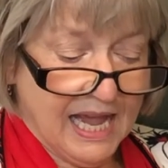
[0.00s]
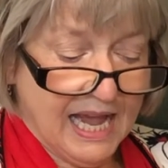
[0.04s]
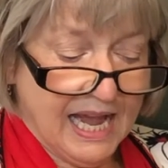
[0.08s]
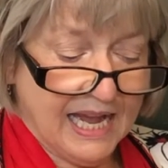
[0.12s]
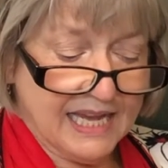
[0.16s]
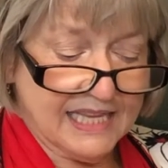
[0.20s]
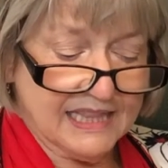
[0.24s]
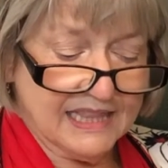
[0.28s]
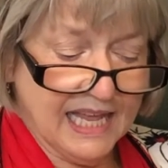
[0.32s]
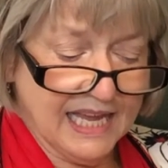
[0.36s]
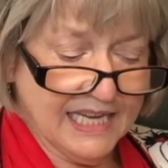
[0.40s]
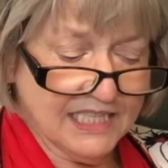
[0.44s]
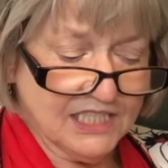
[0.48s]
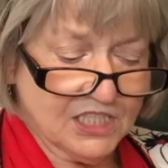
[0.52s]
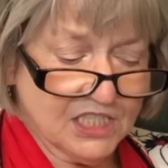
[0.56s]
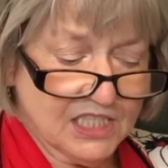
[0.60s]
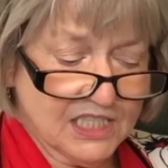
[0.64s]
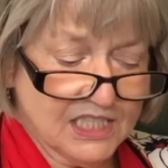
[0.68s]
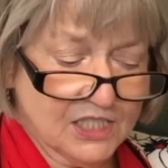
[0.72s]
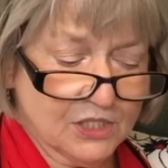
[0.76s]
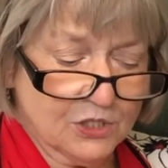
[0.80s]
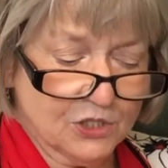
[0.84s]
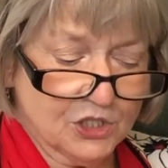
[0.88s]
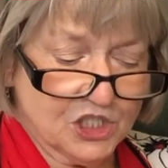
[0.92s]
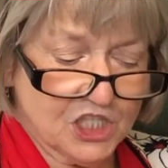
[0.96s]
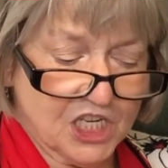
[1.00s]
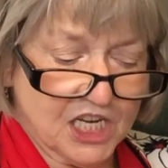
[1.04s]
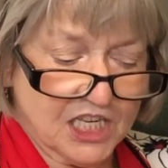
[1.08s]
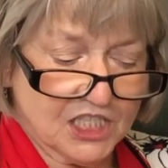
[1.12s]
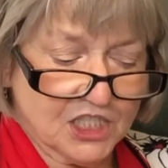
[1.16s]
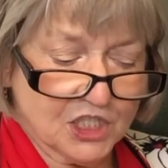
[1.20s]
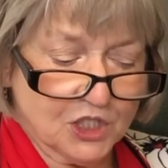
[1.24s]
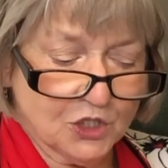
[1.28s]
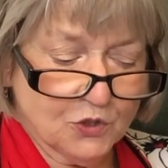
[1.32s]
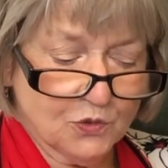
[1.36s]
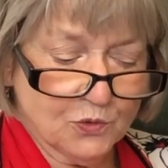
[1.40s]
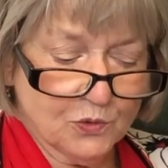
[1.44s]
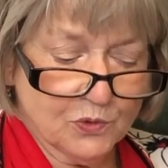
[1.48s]
I'd like to interject a
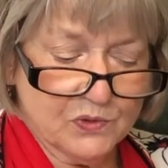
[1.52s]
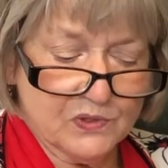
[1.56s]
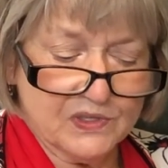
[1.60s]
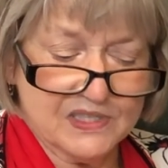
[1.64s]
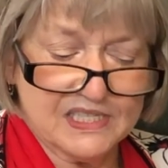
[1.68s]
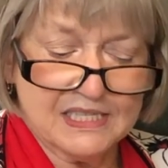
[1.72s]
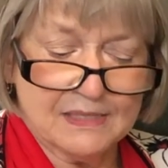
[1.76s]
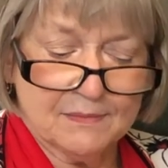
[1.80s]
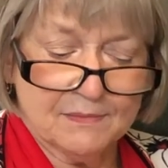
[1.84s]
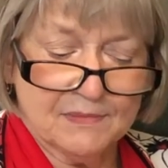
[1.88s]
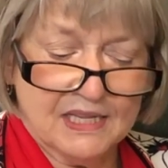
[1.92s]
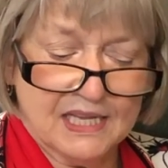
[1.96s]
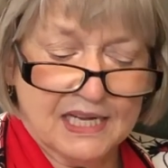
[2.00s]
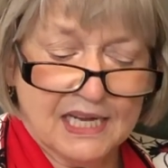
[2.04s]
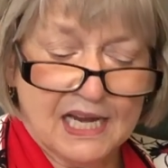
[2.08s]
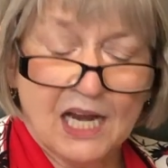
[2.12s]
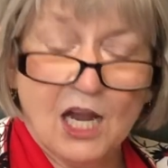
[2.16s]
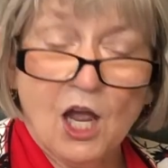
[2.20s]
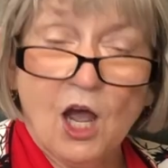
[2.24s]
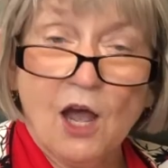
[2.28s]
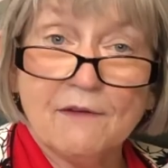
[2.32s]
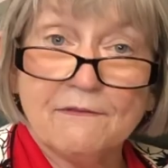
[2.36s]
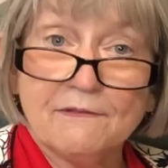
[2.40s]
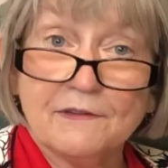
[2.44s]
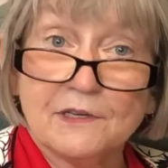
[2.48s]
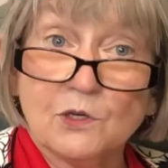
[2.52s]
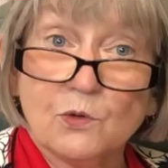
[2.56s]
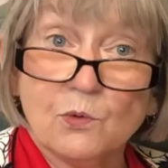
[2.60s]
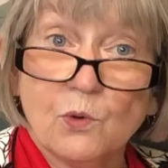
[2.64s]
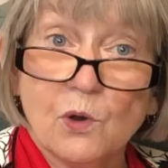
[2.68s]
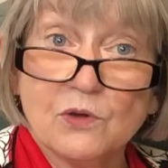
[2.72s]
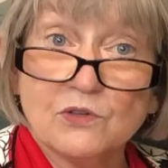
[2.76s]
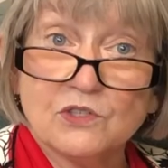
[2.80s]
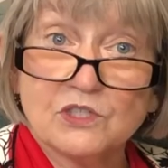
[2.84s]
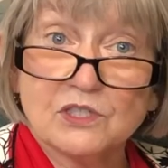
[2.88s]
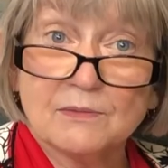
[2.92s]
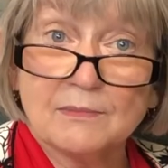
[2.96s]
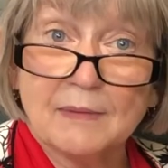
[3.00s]
truism that I often
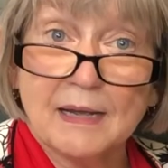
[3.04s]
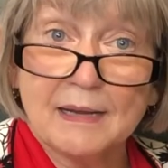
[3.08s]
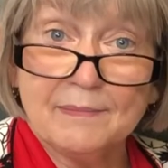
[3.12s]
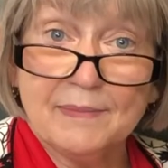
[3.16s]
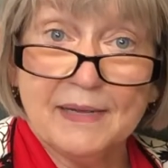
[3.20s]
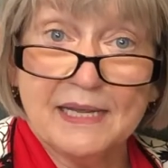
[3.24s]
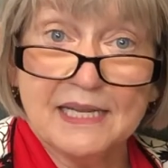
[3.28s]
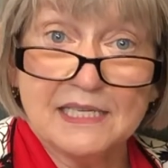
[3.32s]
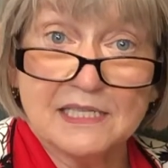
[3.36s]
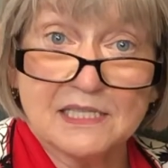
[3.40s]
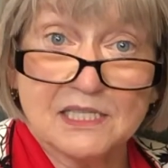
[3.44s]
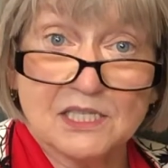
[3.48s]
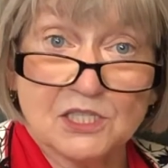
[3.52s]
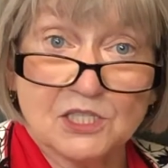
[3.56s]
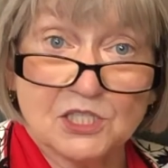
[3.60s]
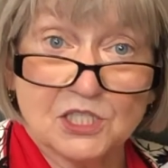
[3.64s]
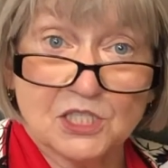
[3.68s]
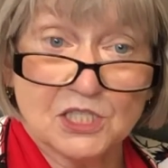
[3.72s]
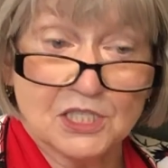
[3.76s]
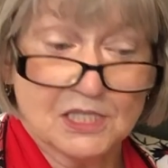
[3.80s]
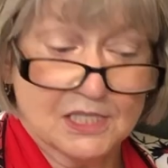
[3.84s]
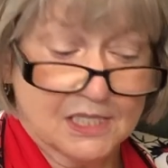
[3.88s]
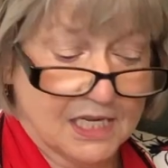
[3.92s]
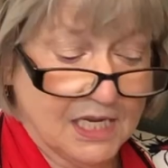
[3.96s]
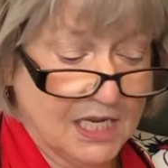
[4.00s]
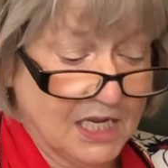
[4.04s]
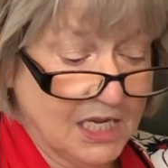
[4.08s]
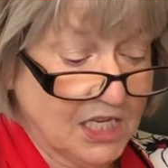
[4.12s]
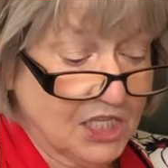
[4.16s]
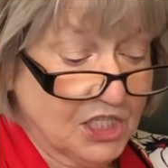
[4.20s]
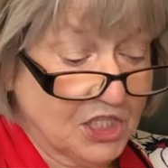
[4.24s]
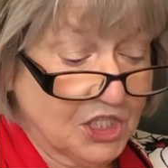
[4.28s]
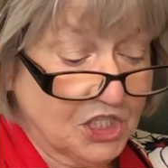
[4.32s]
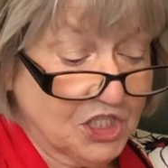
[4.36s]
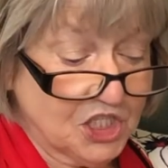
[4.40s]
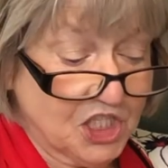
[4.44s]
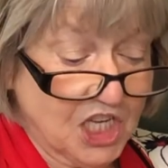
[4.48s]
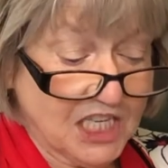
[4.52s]
quote to my patients.
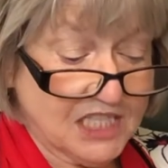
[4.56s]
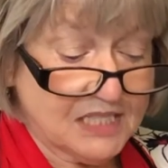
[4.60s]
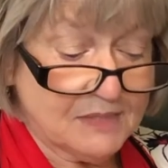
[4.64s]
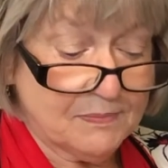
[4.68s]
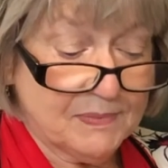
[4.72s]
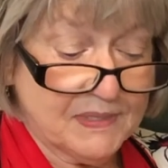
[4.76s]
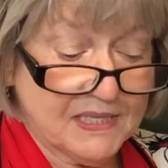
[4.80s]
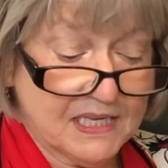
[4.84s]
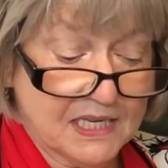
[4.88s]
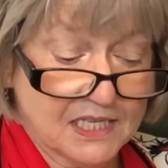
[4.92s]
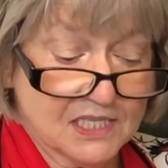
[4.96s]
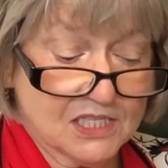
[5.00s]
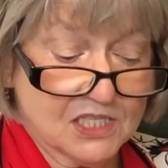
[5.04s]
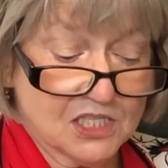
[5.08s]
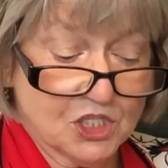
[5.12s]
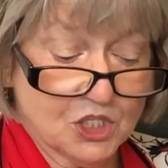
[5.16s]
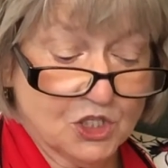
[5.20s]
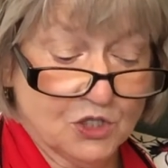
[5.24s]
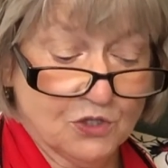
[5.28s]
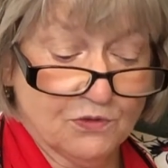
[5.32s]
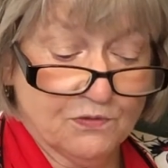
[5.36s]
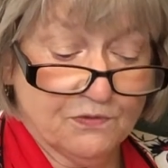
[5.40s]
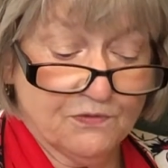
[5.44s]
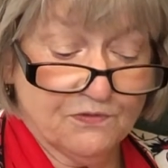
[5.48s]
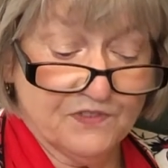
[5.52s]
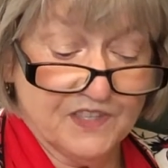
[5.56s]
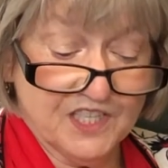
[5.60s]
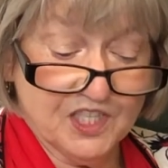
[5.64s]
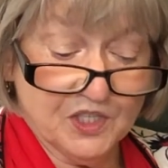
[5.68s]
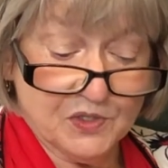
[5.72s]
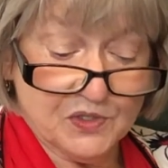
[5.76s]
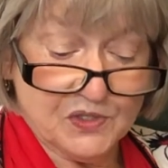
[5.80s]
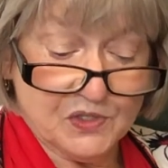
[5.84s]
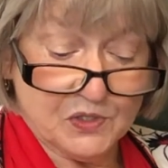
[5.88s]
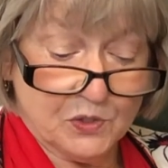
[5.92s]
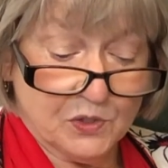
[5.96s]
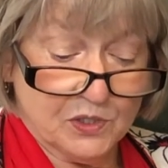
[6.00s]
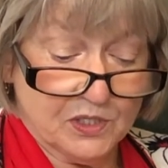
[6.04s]
Just because a shoe
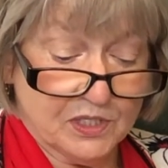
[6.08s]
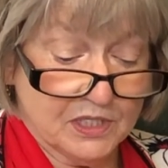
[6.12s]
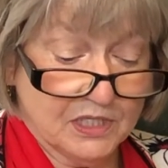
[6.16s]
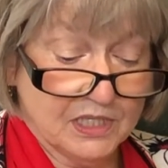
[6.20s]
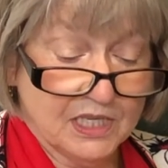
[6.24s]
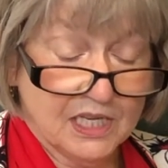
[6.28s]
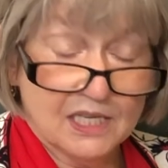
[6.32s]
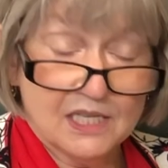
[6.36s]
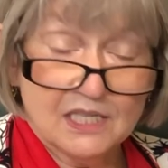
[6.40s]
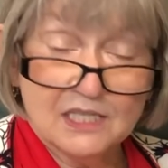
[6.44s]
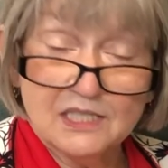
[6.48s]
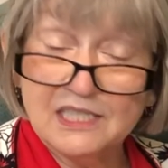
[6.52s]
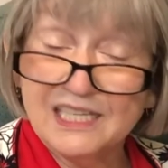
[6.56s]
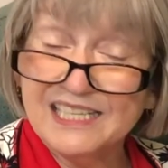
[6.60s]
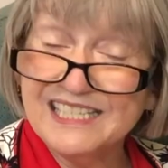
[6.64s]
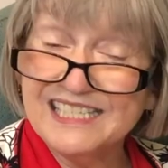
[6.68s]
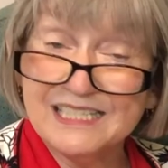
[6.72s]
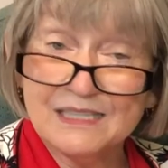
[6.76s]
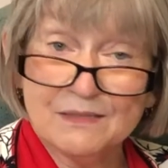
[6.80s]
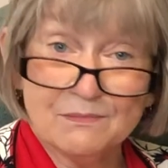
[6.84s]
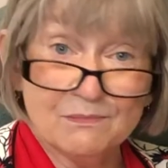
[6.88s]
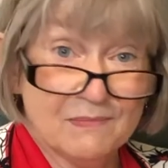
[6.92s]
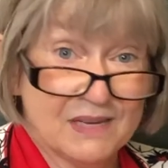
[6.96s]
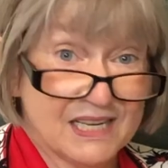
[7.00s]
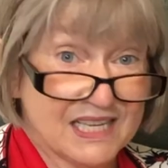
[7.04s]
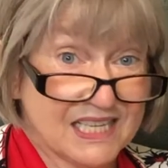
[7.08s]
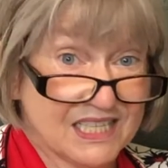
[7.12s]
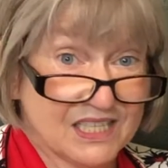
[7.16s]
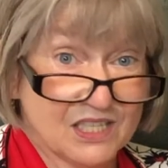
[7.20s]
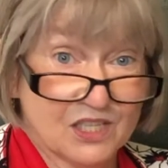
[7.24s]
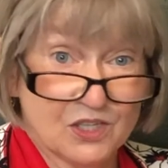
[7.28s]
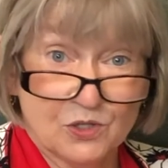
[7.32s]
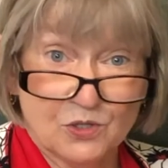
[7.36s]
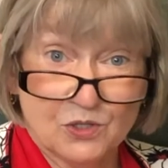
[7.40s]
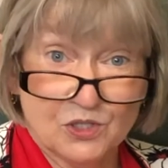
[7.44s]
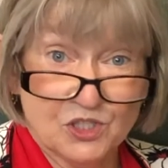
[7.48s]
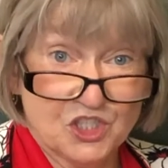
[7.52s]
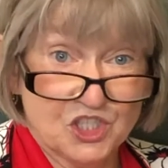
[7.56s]
feels good doesn't make it a
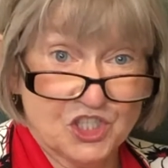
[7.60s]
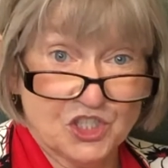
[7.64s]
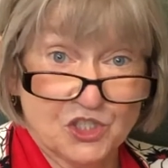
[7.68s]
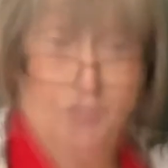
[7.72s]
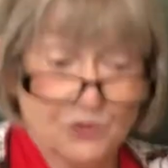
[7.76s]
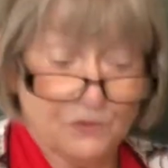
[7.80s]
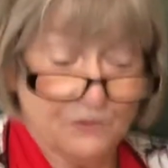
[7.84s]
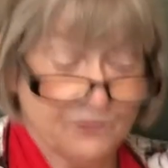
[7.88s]
good shoe